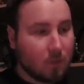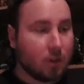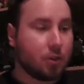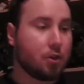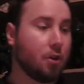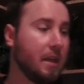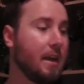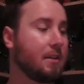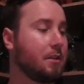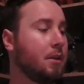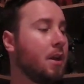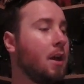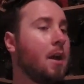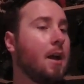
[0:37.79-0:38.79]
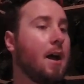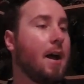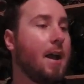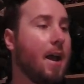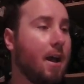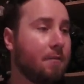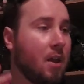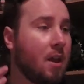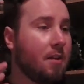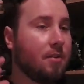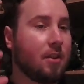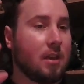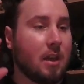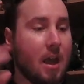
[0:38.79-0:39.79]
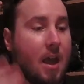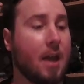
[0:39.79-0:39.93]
So yes, I have the